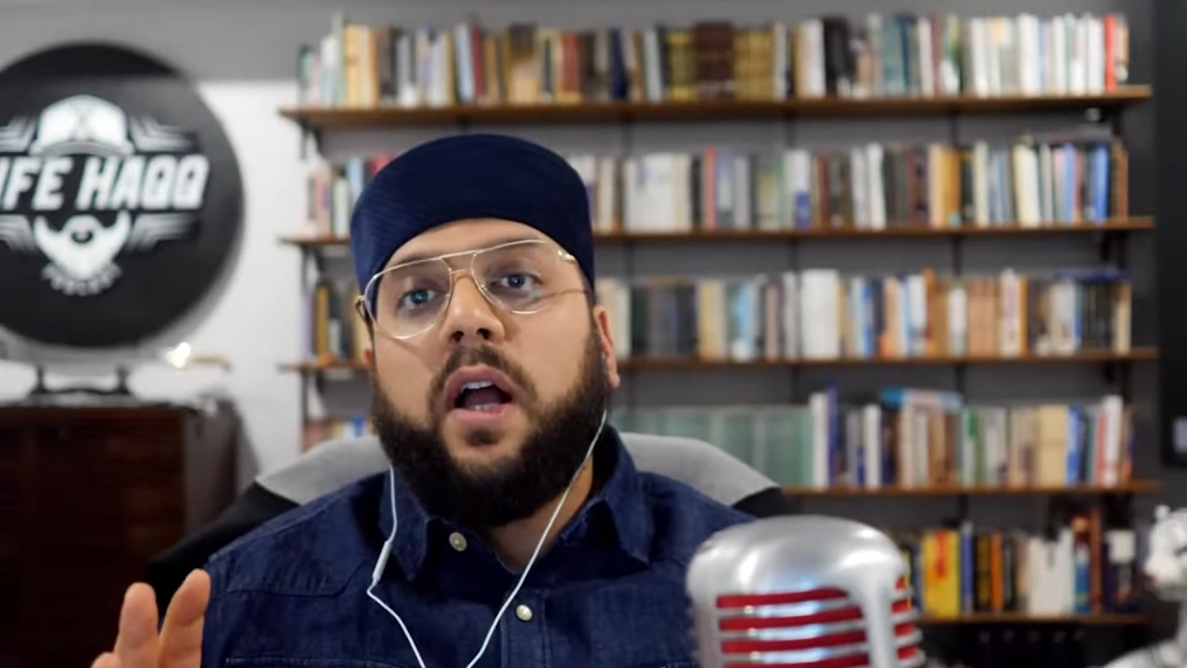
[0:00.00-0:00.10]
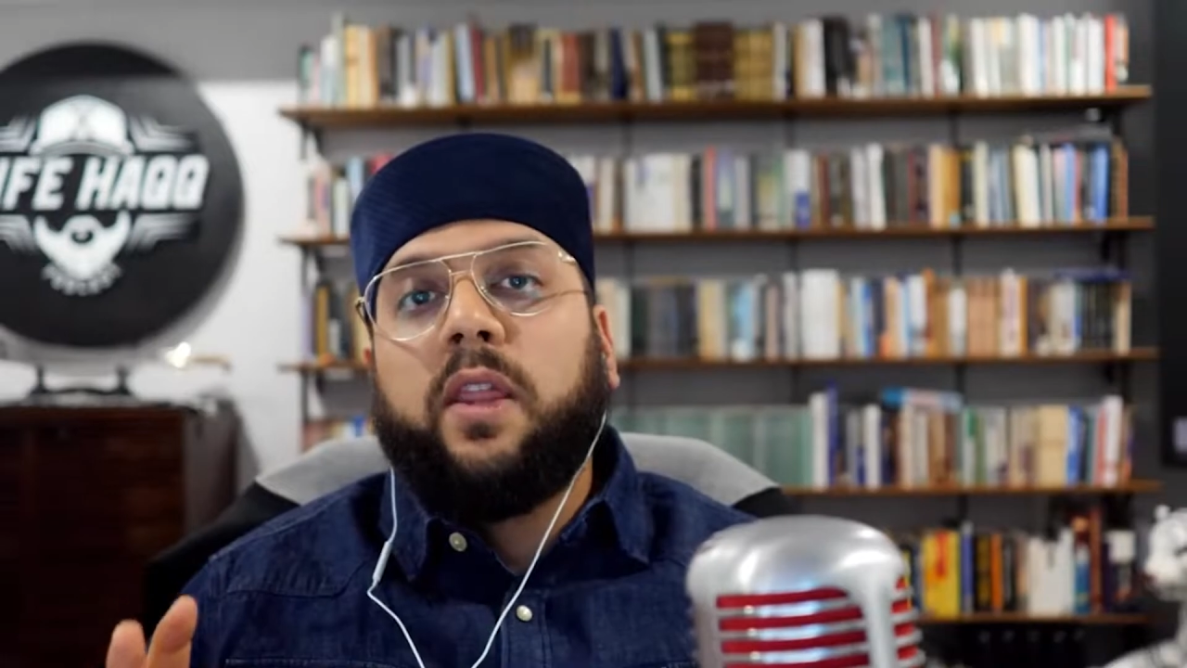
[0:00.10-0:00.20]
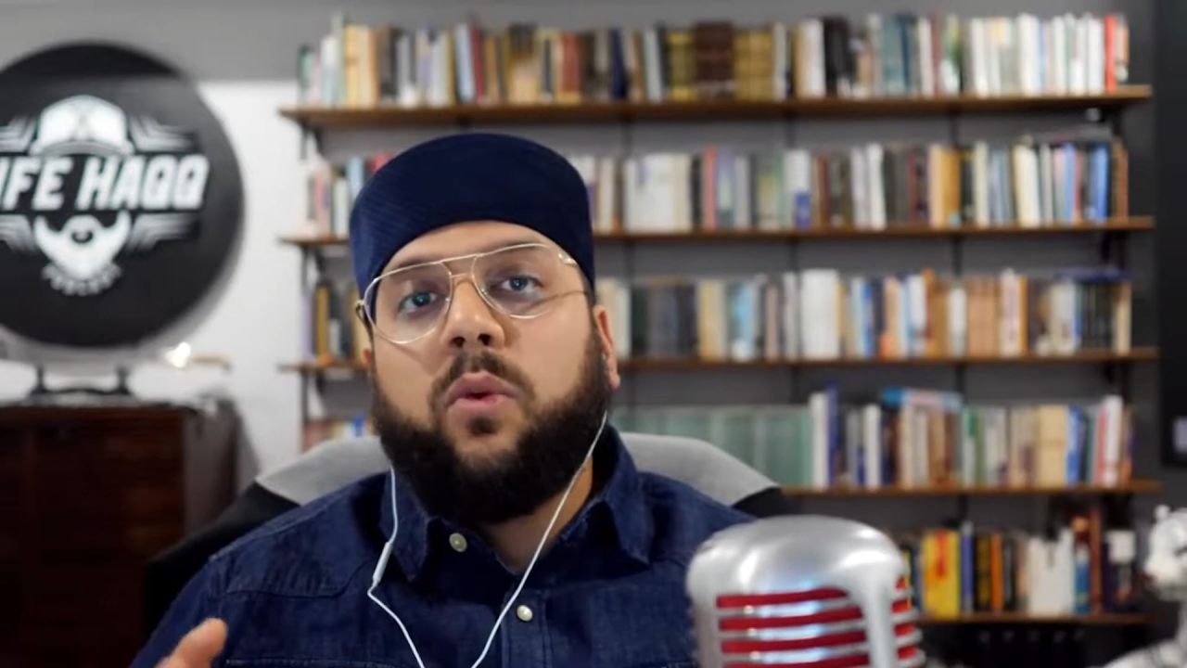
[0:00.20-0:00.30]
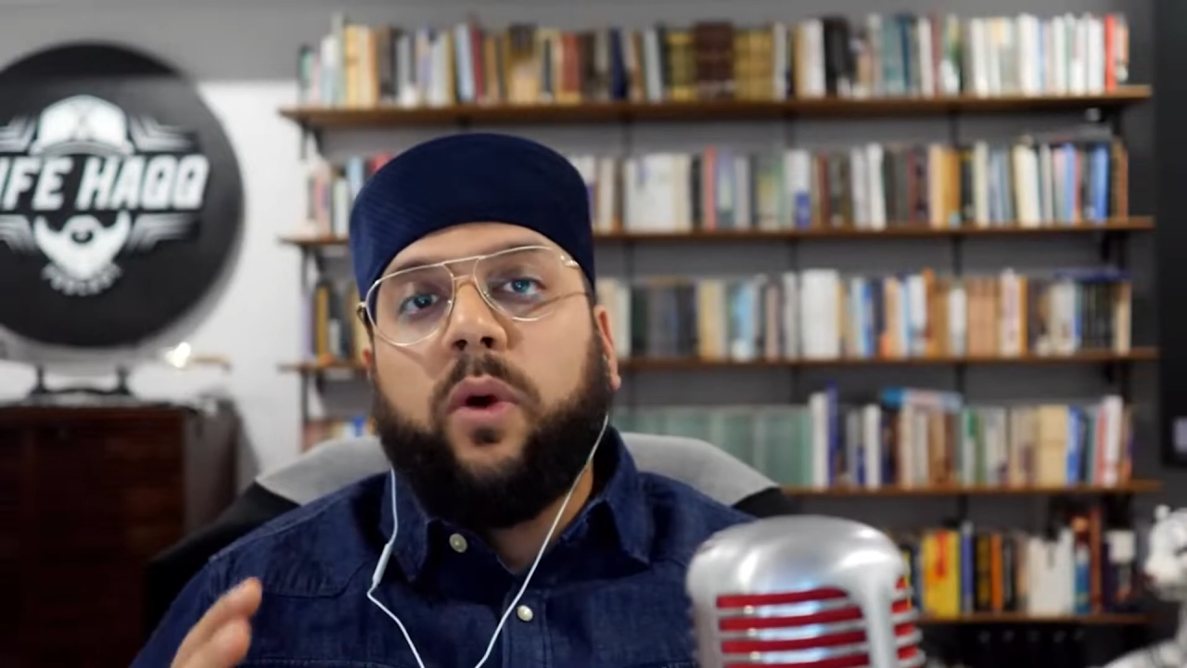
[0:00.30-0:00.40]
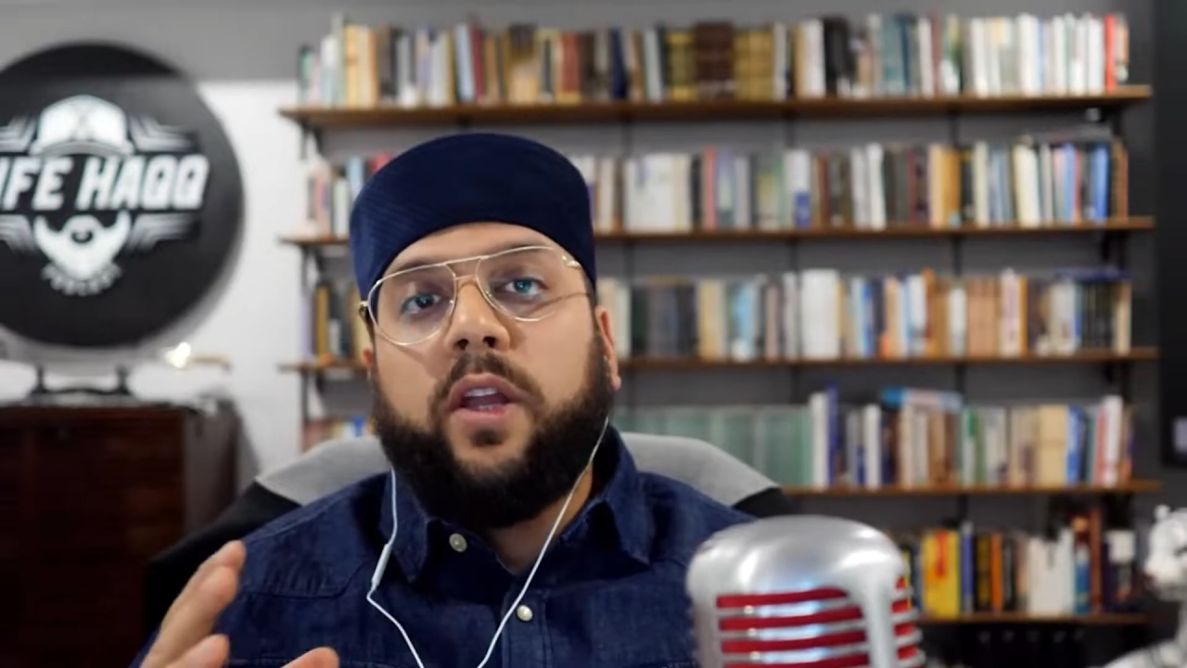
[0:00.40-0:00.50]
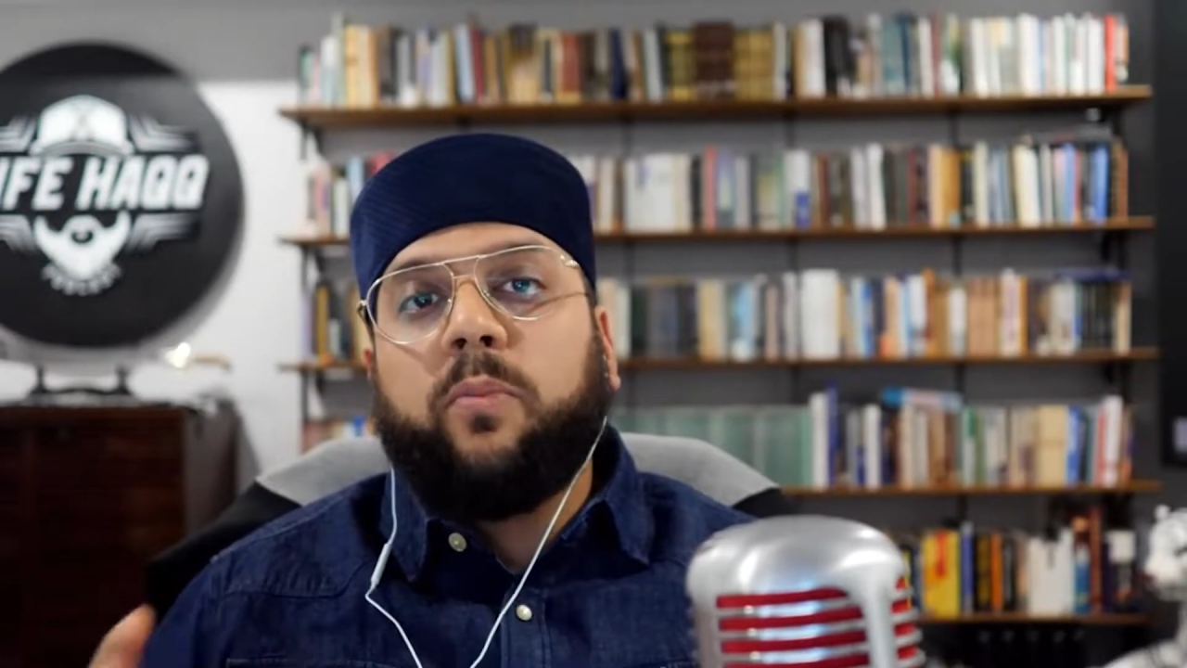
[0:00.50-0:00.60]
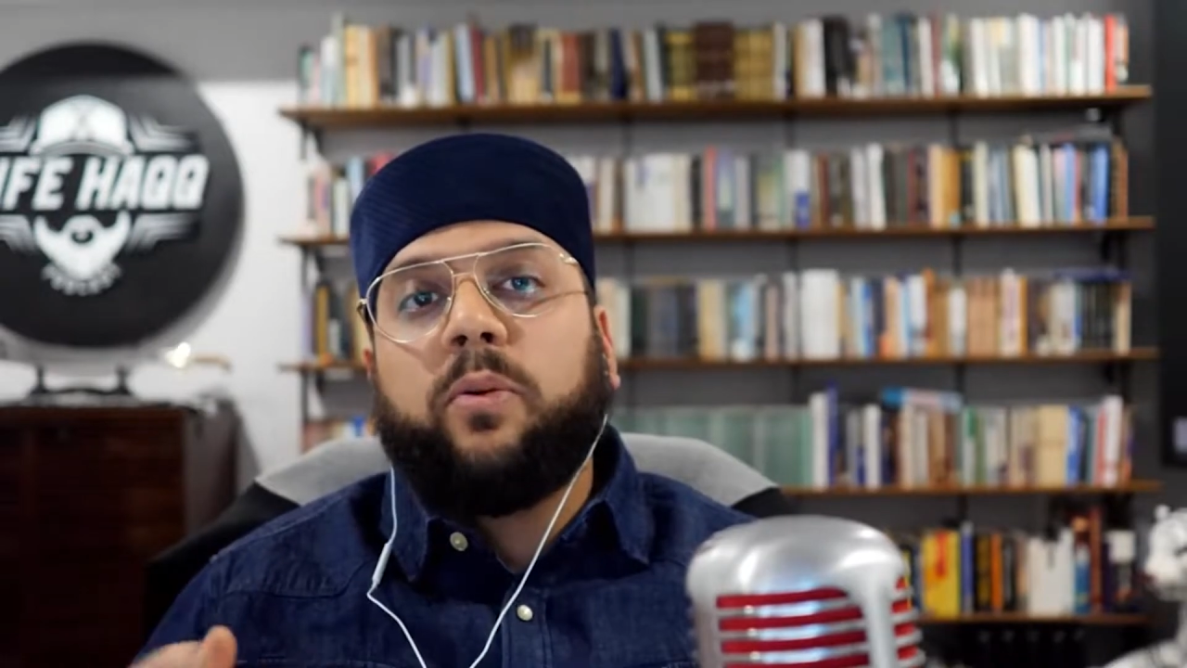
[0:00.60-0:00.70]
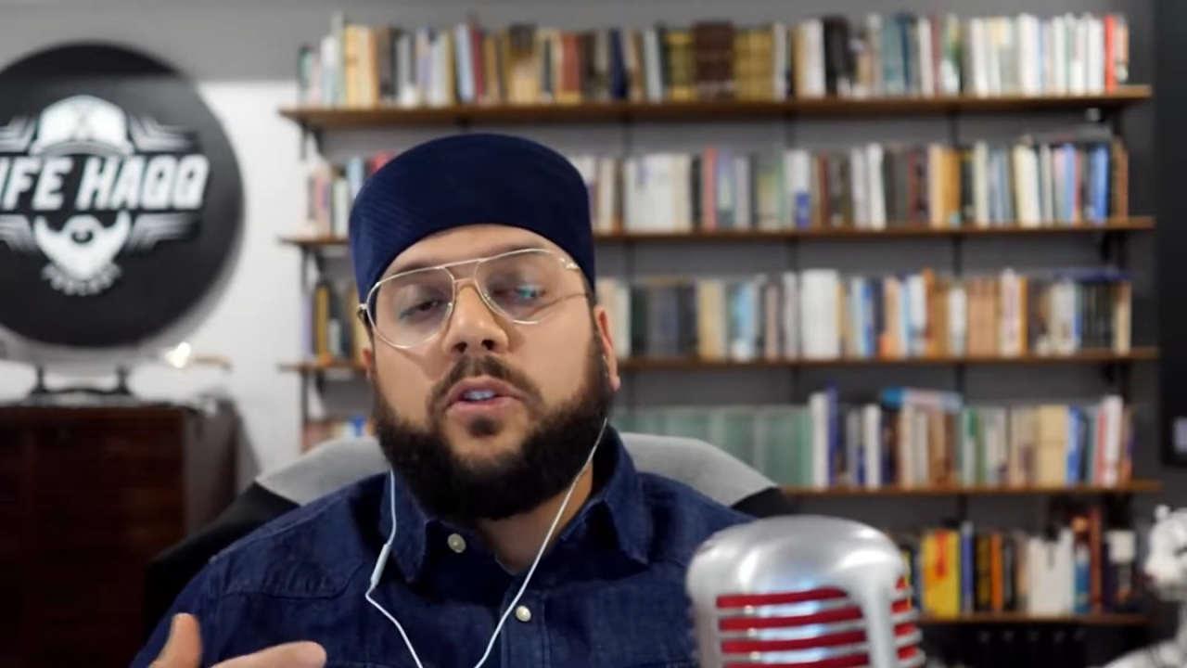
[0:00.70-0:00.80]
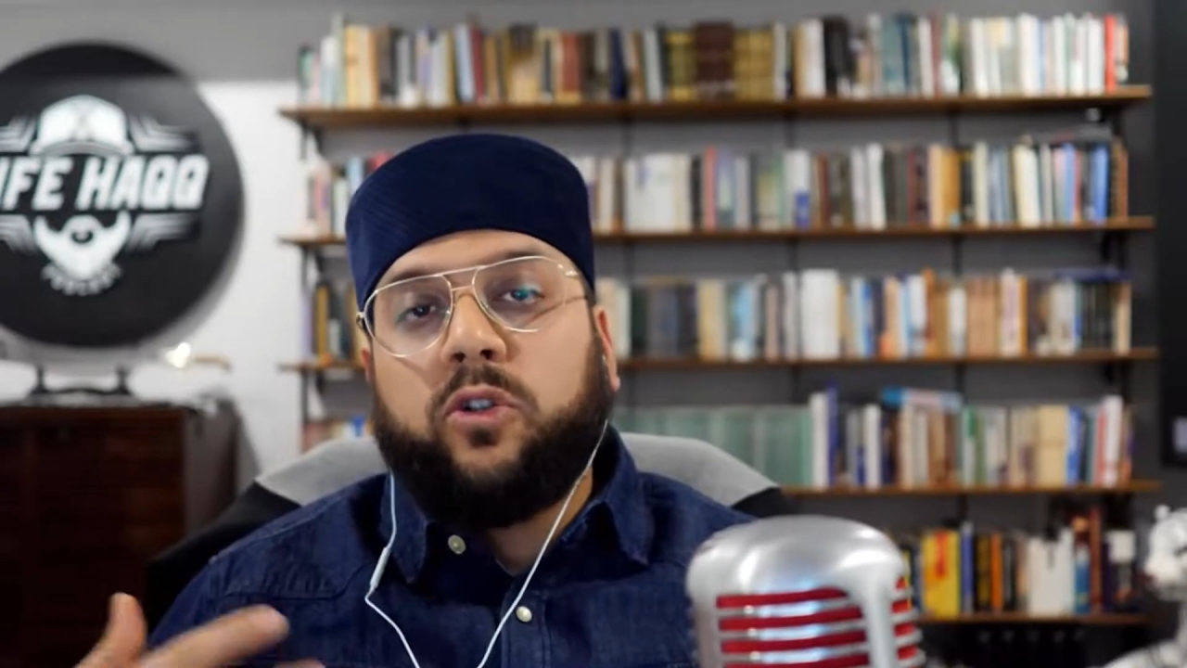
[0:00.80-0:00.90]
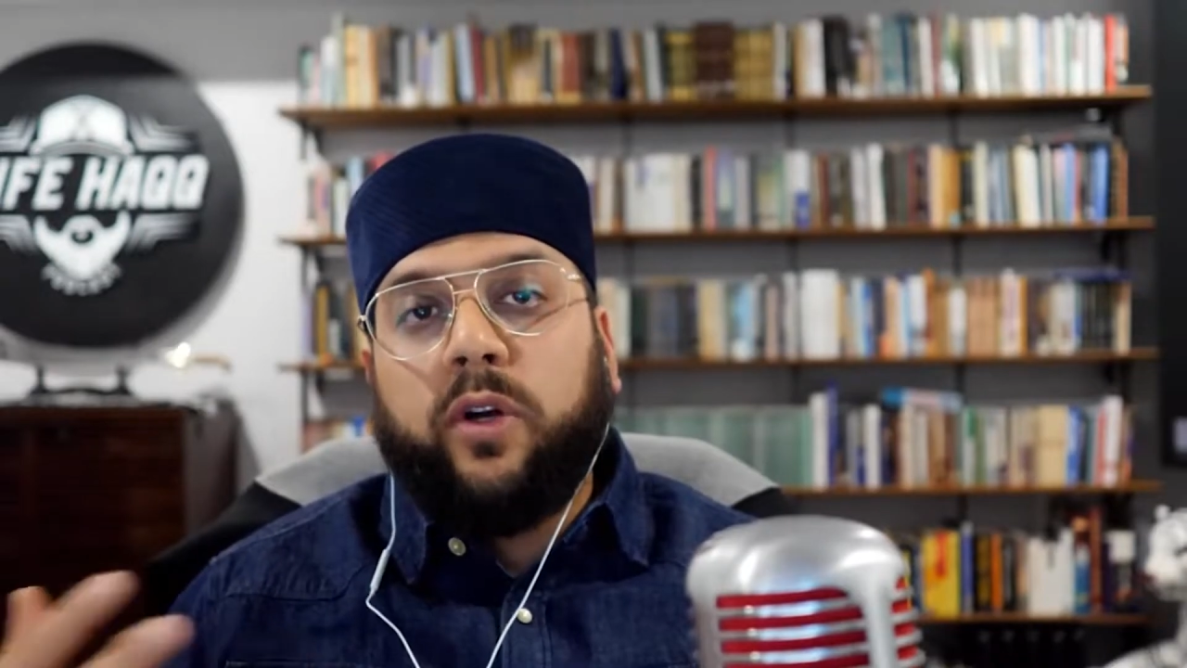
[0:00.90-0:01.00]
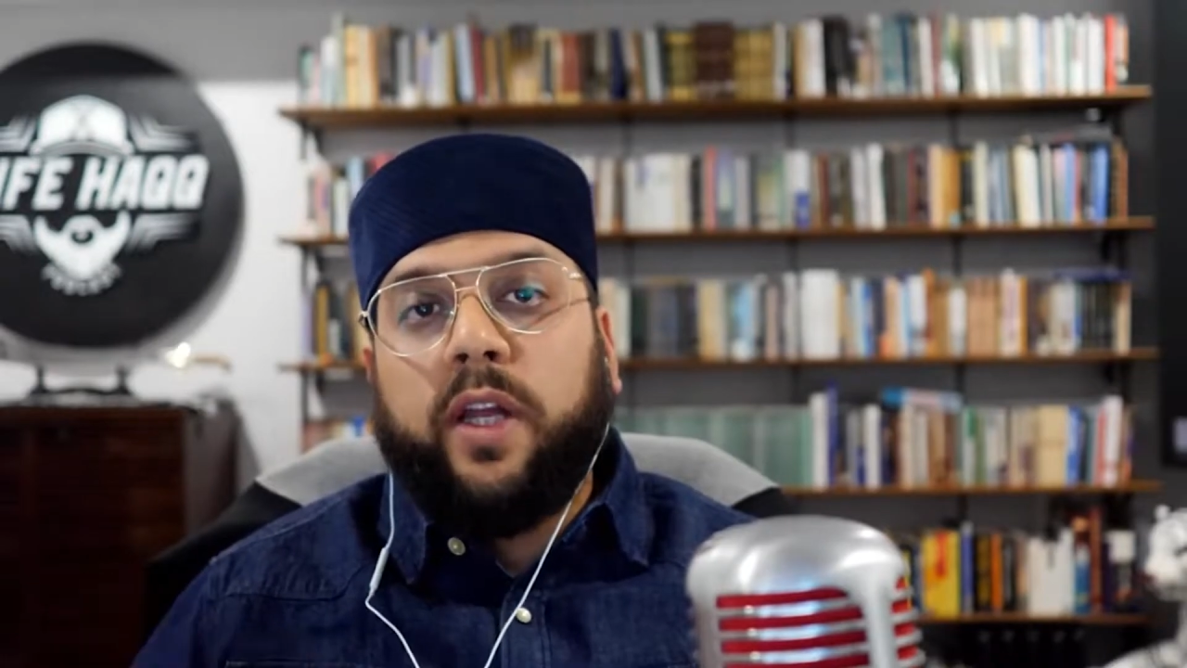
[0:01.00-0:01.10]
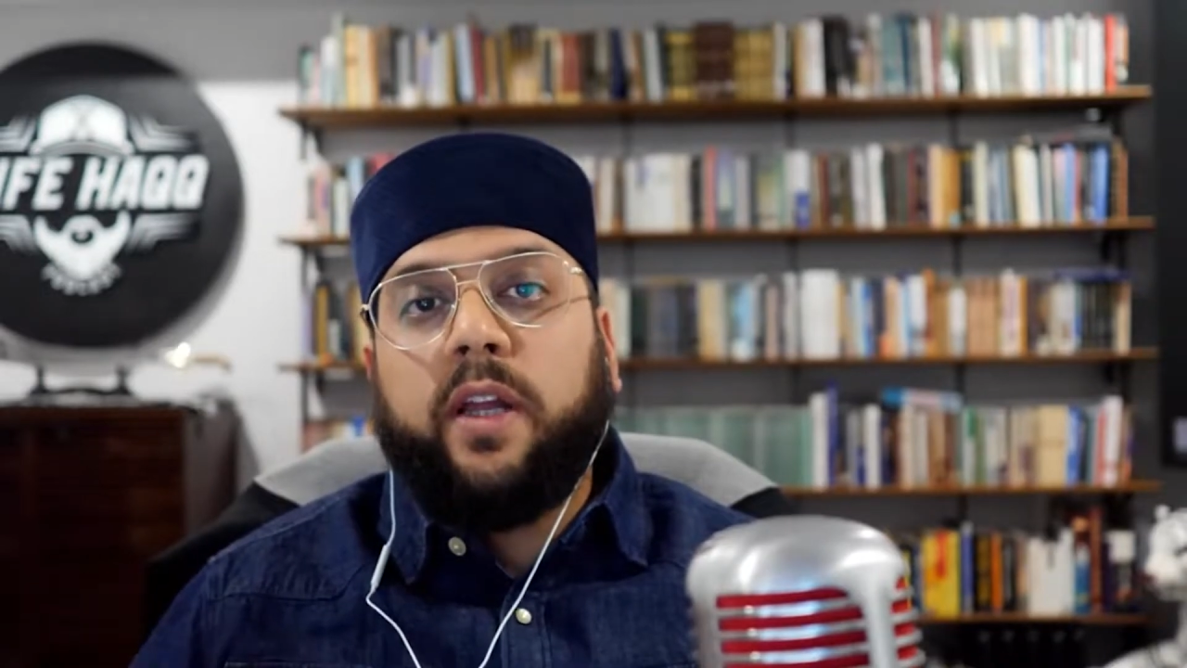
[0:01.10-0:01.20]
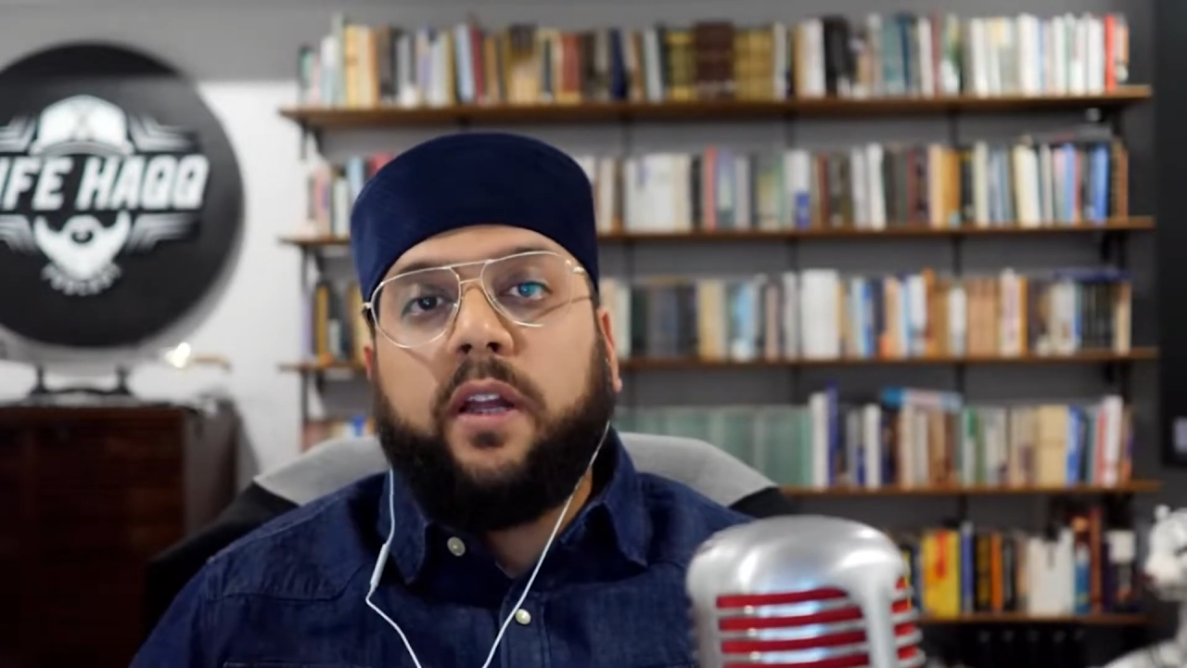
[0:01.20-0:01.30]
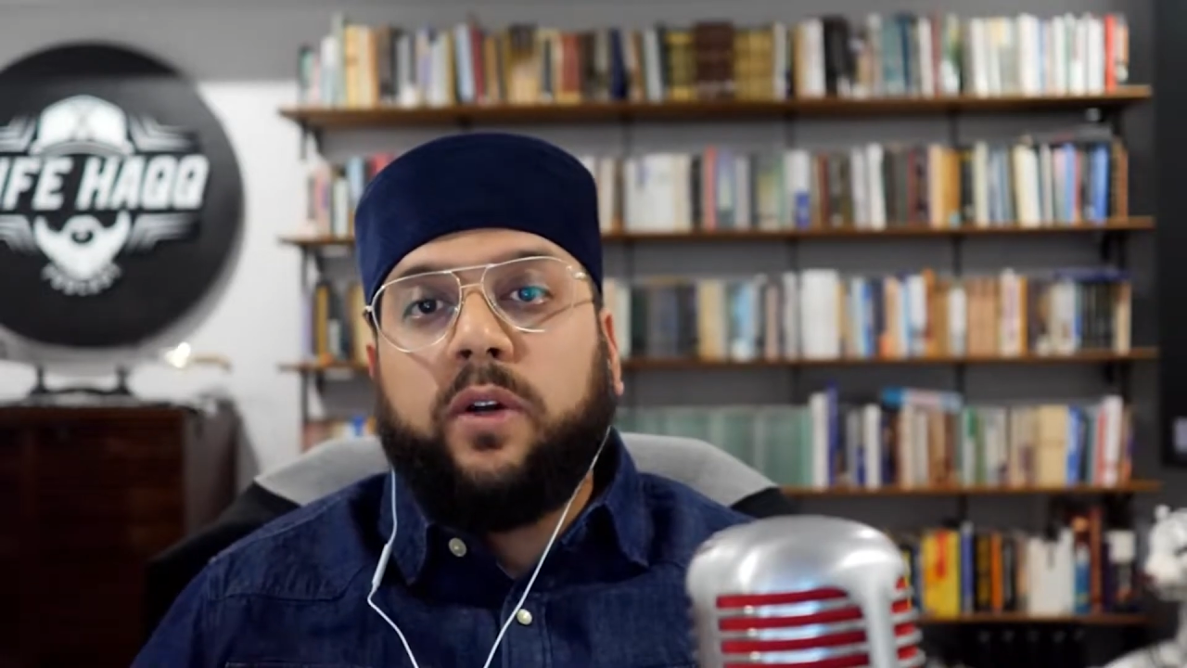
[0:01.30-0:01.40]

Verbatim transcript: the way you portray